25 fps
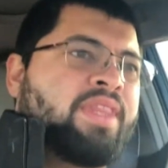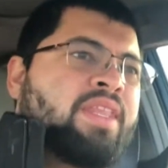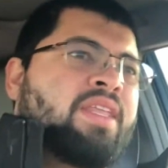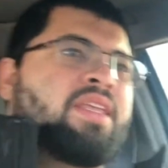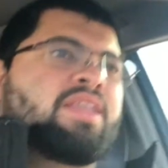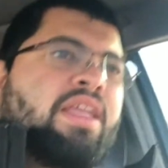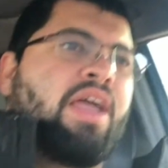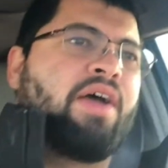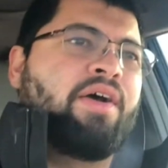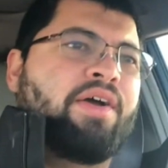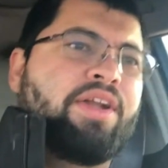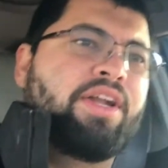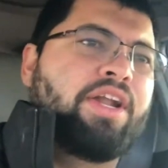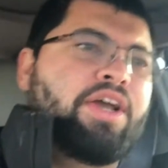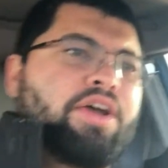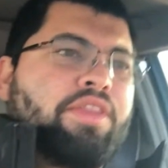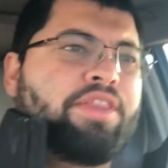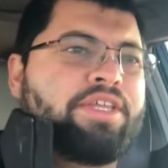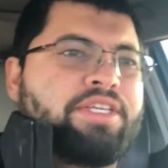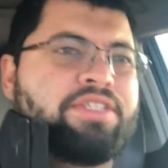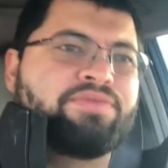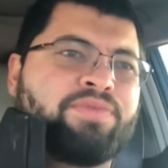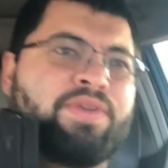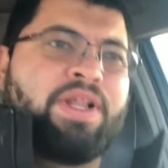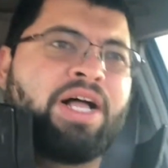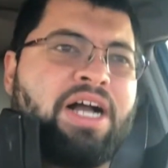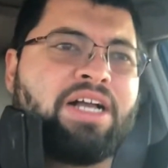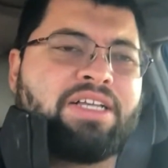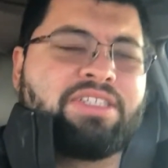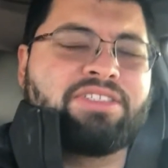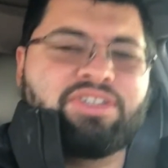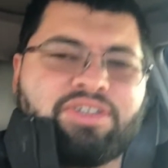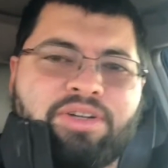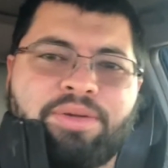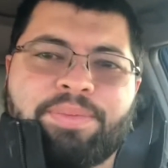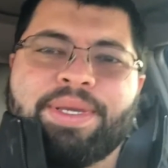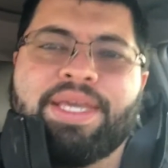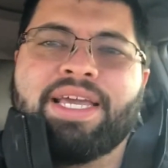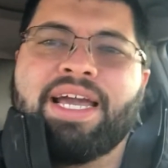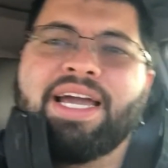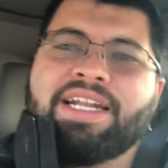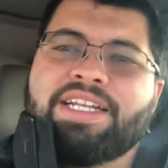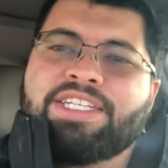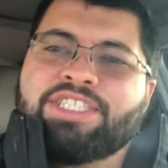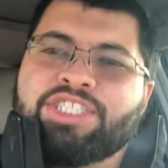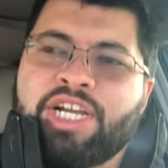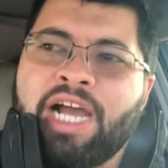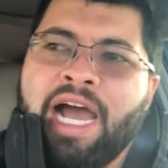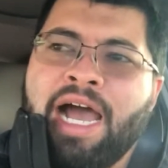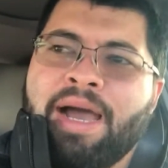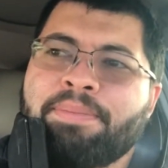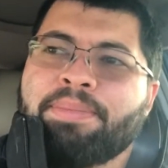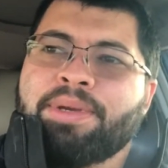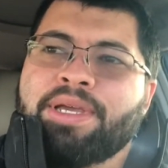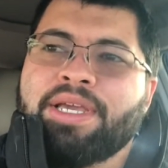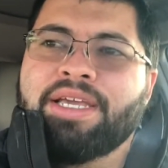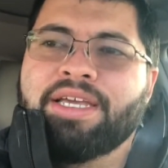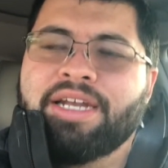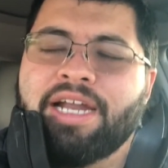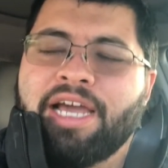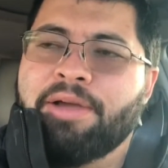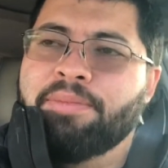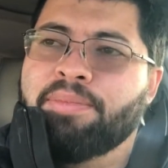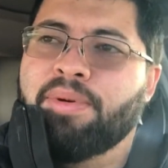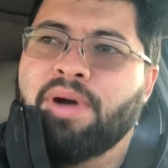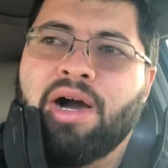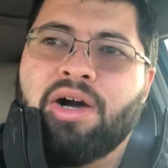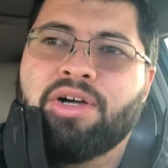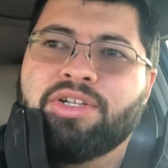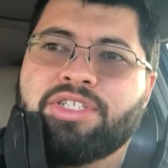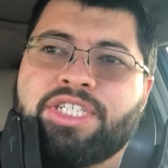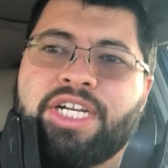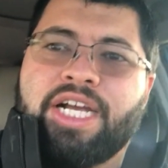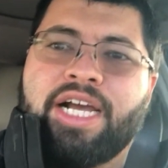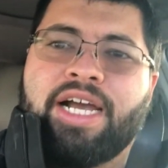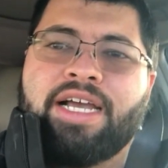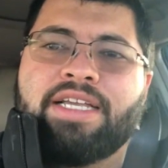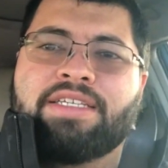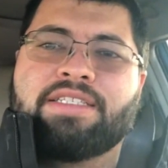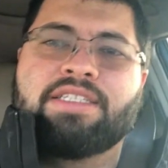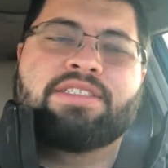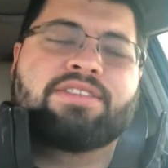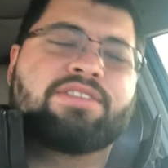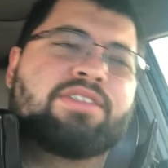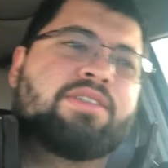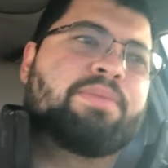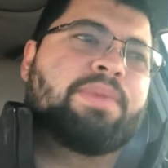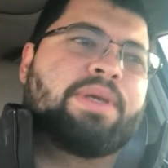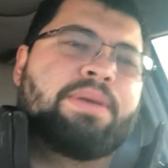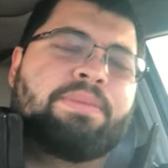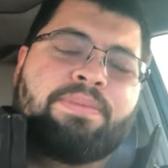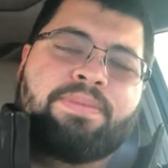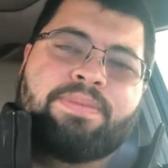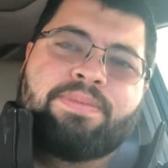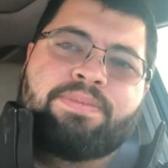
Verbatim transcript: Now I know this vlog is going to be kind of choppy, and I apologize because it's going to be